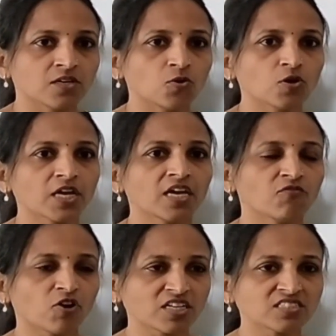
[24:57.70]

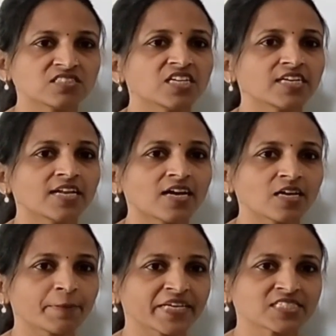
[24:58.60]
Okay, what is data
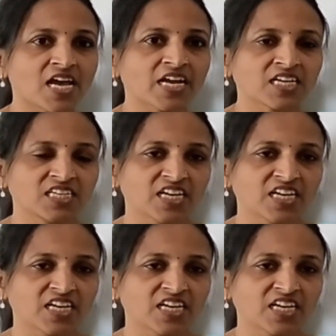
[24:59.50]
type exactly